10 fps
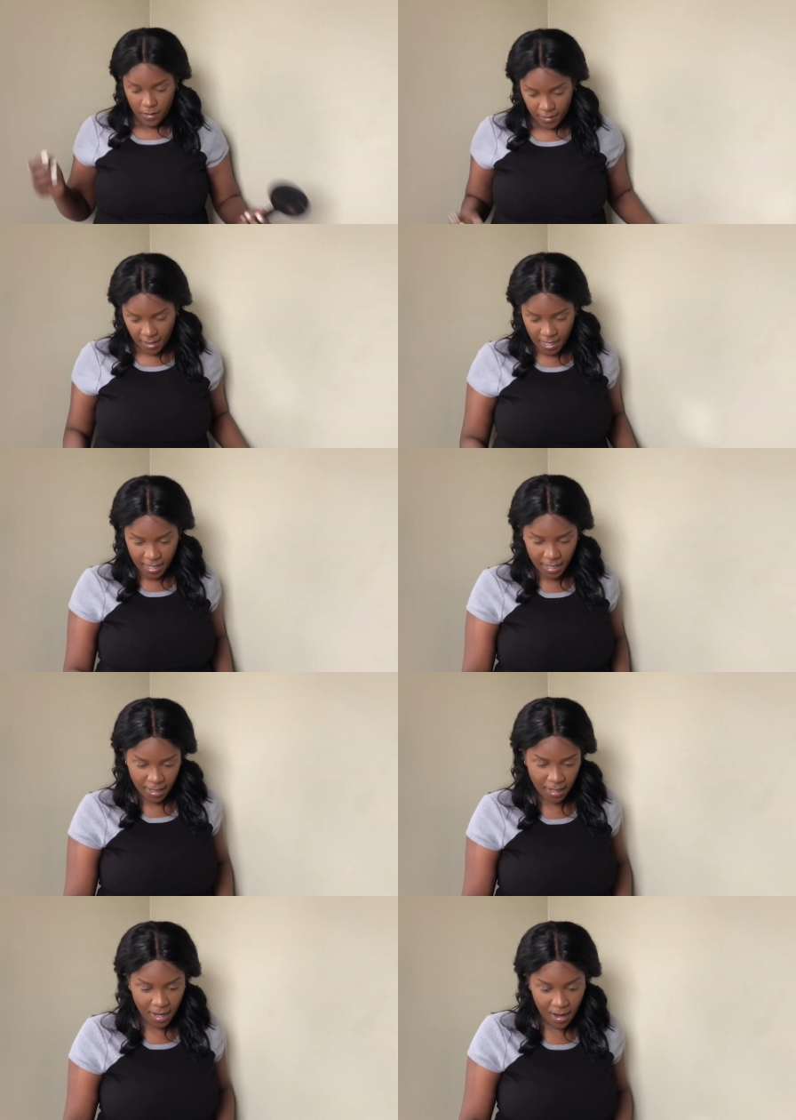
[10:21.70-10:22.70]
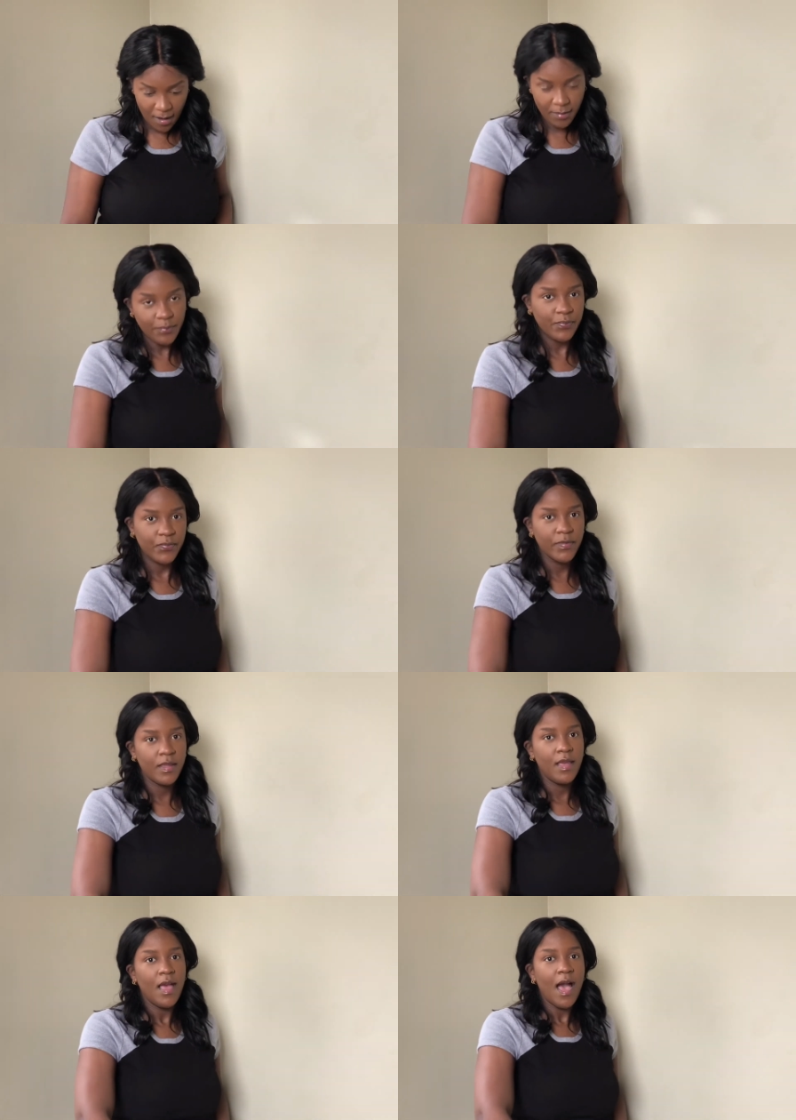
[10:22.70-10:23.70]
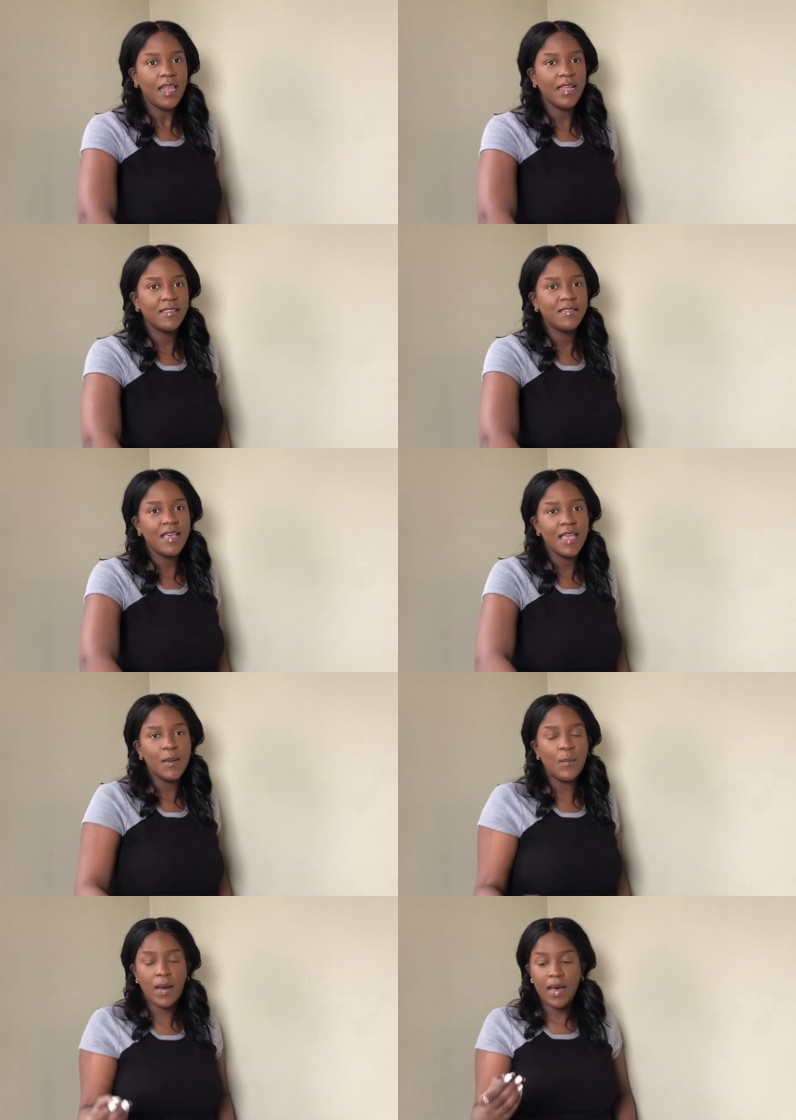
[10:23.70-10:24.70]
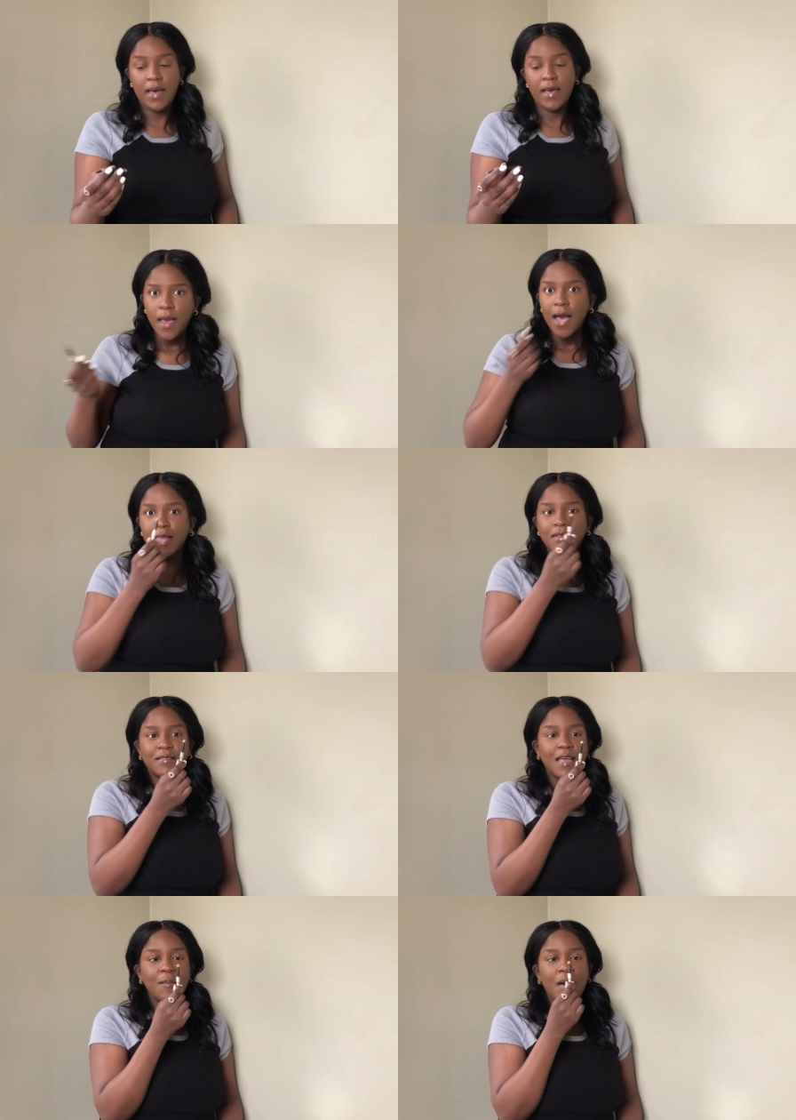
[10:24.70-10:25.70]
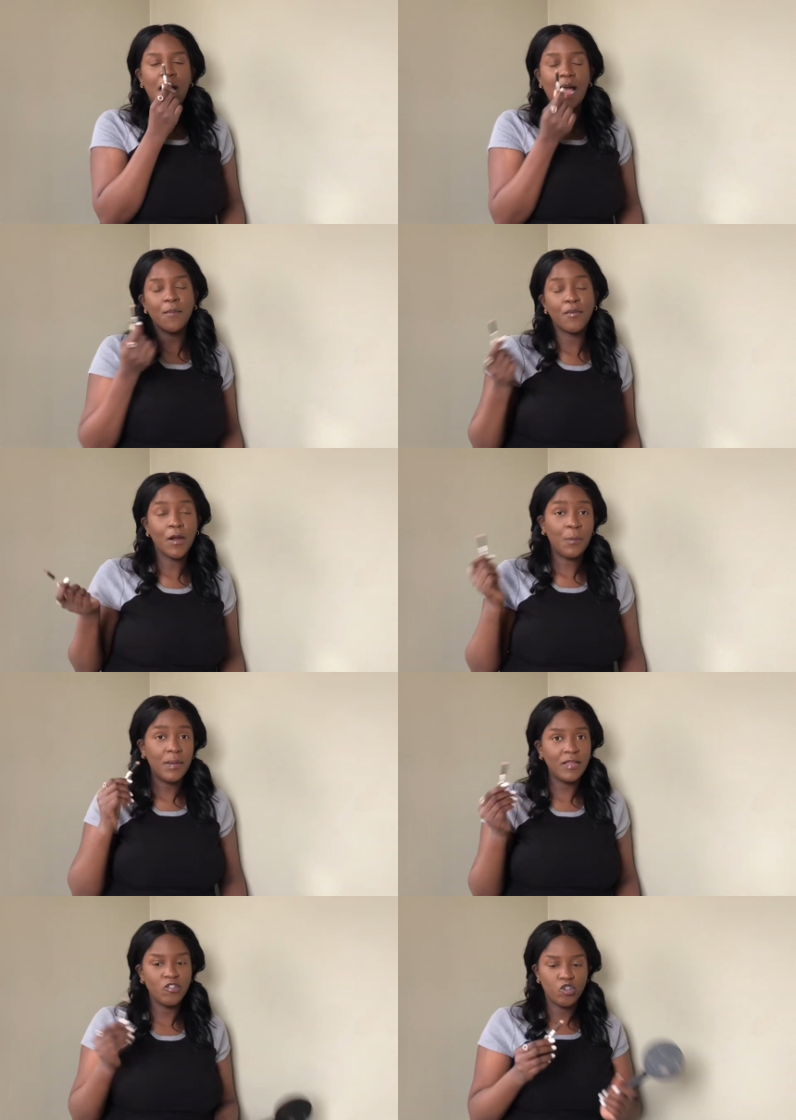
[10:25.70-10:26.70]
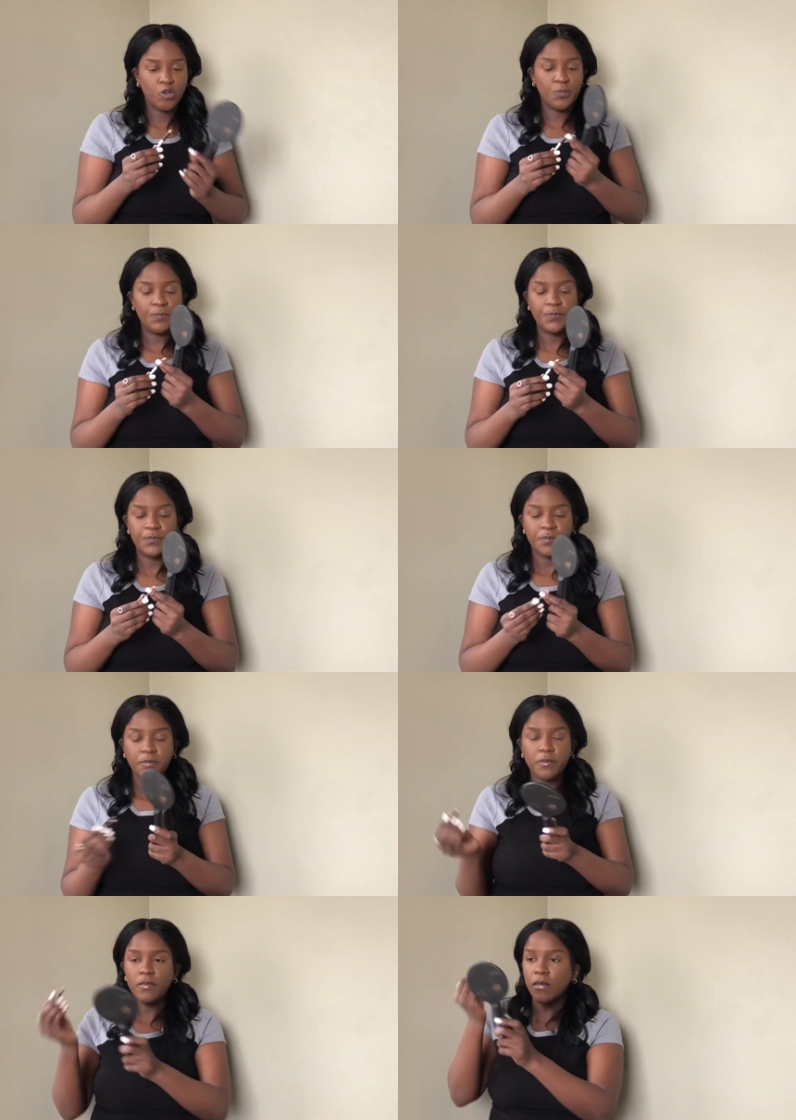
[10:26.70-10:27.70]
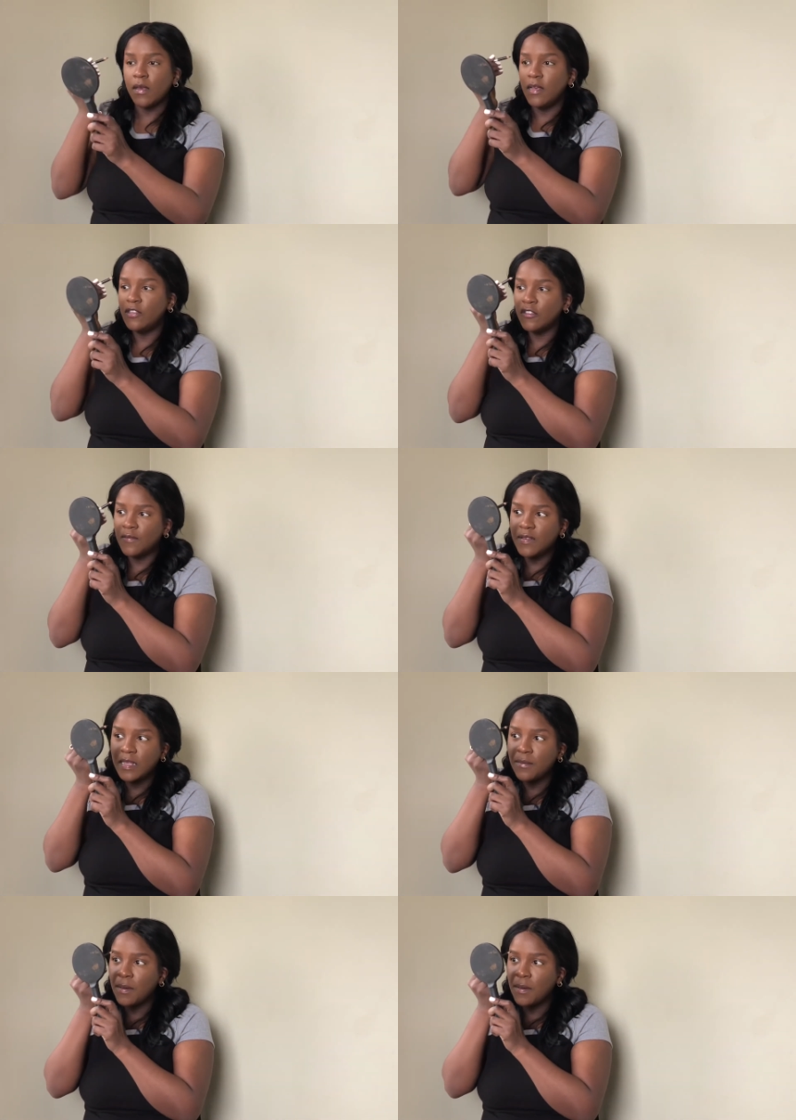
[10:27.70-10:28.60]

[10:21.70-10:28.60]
Then I like to take my eyebrow pencil and just fill in my